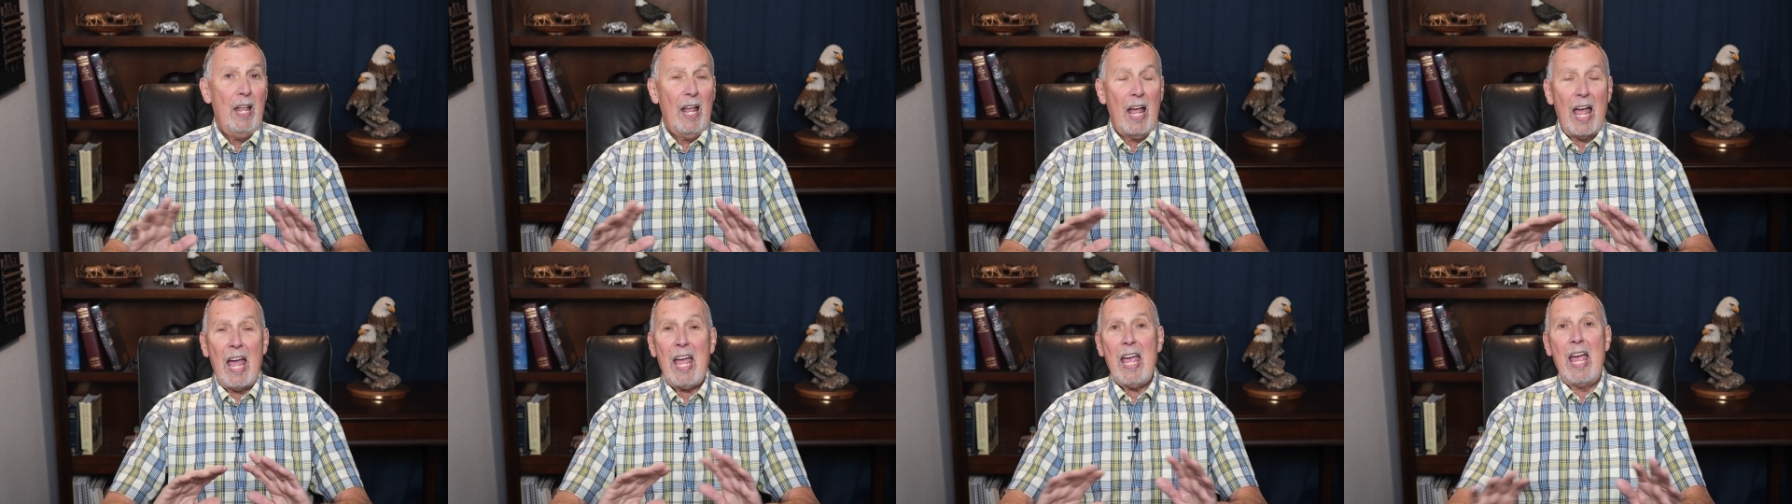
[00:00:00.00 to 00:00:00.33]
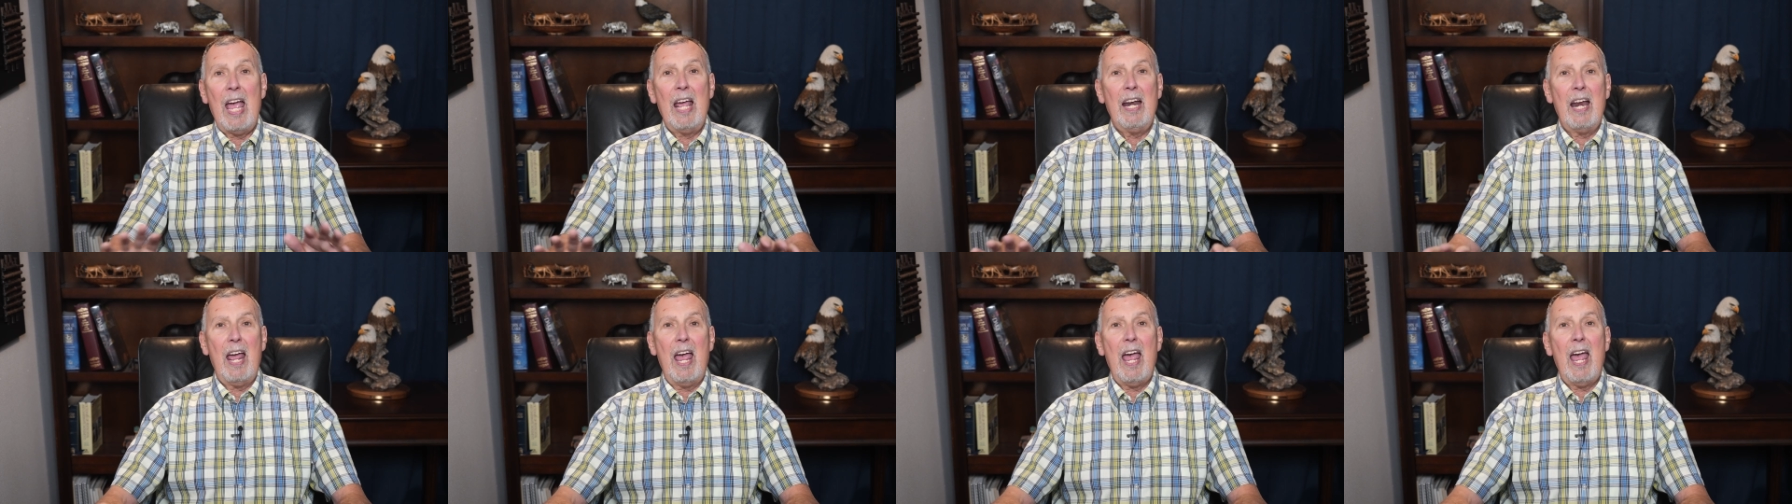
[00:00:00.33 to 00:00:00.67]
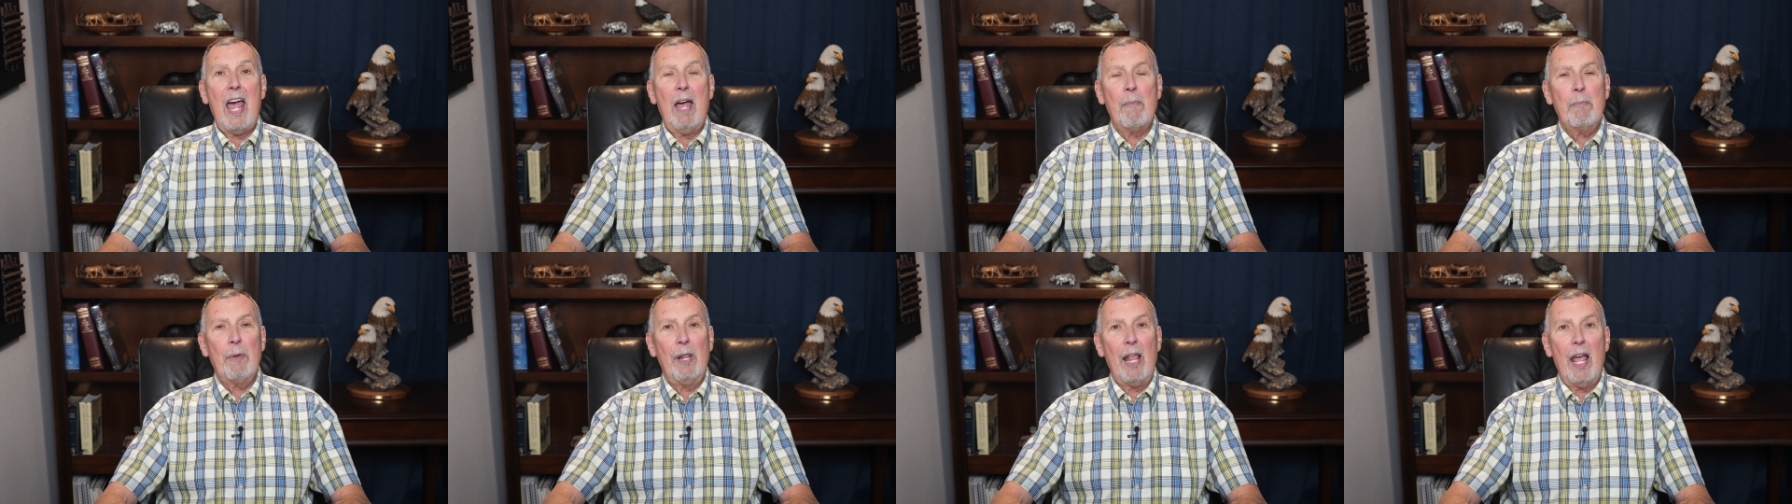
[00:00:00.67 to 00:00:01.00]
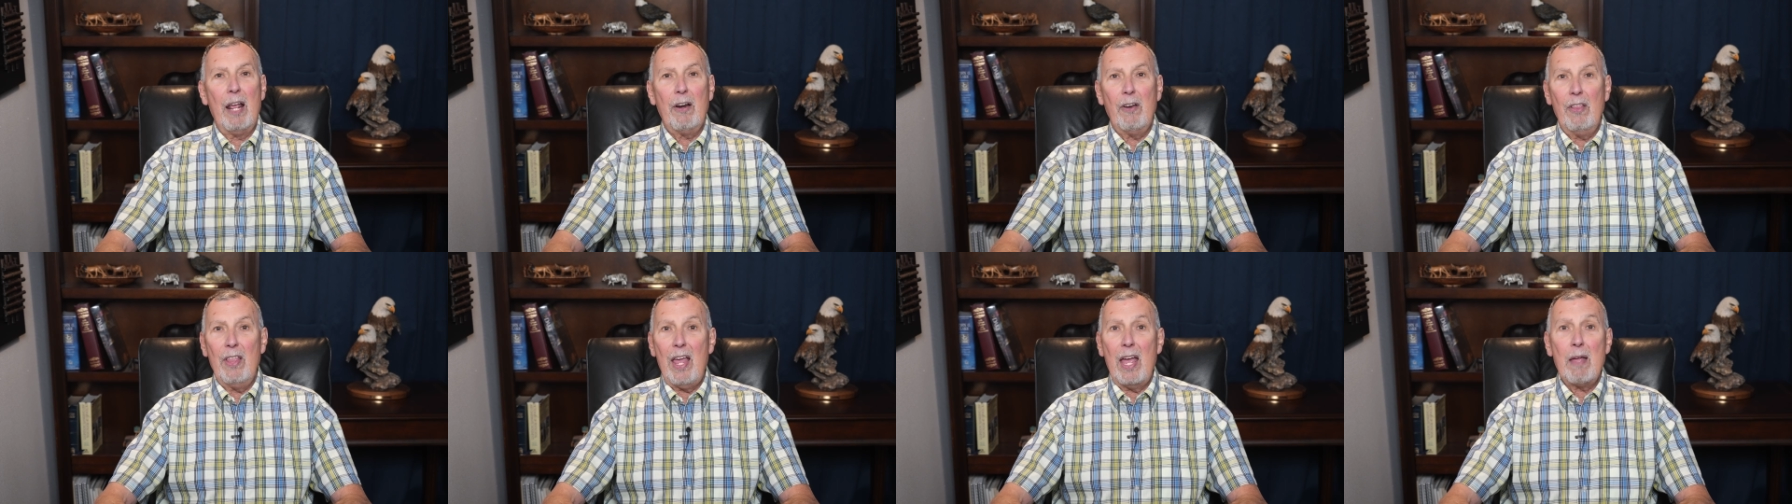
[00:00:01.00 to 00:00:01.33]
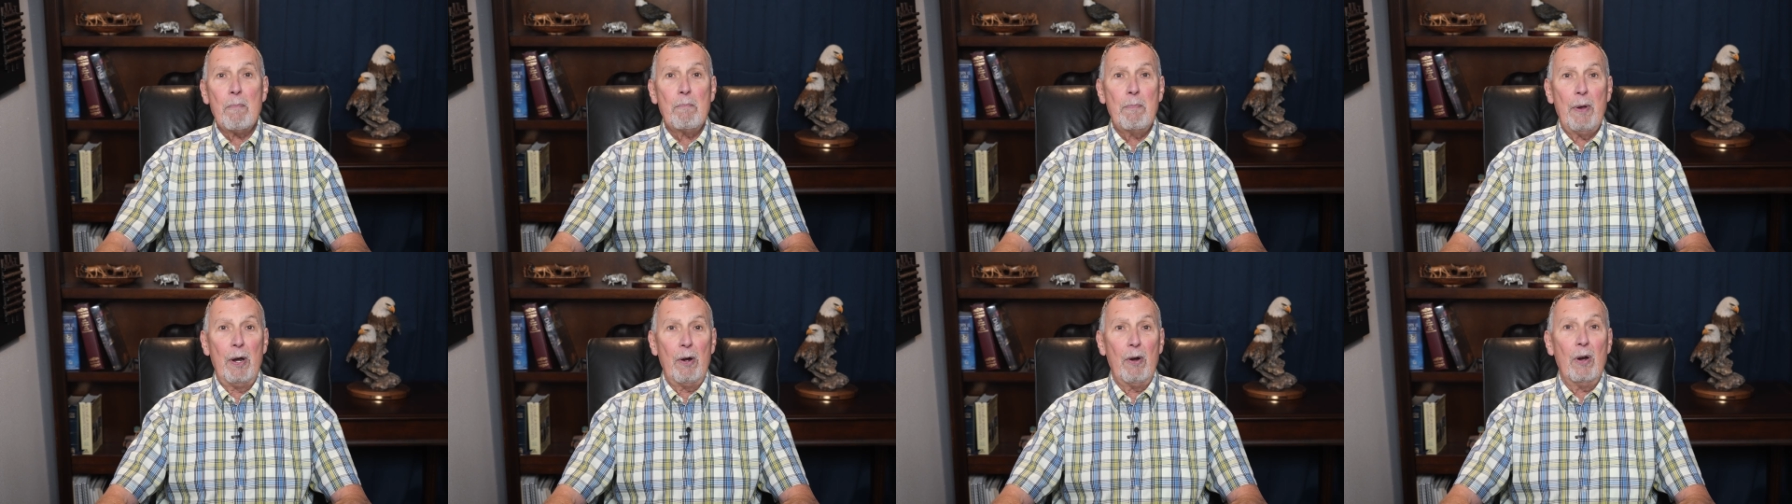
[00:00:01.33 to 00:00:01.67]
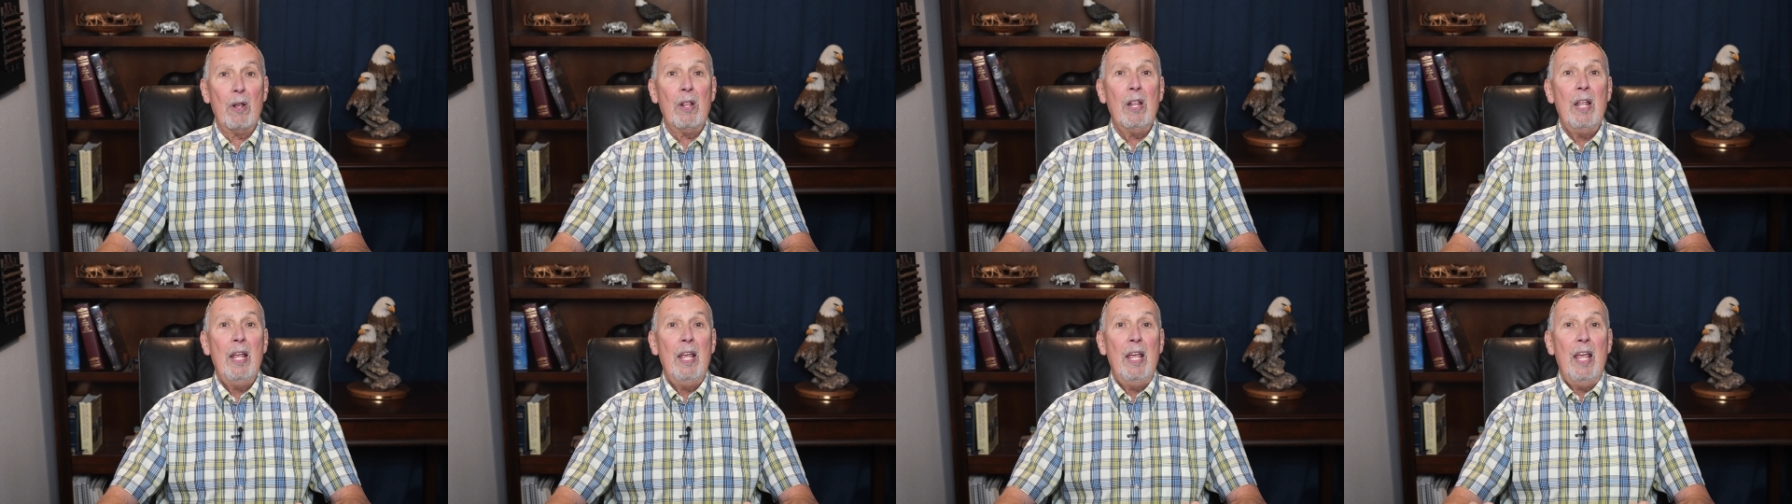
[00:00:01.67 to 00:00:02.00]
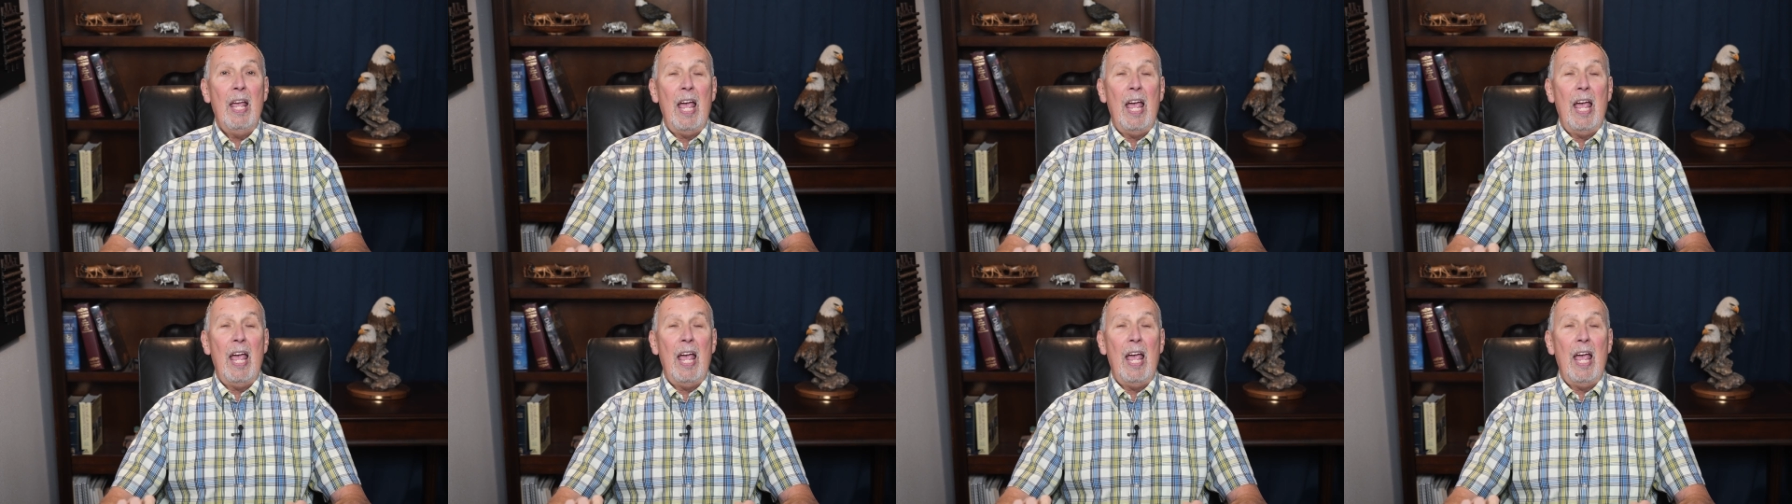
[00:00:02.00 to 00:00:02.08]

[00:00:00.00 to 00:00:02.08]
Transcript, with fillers: I had an apple out of that barrel,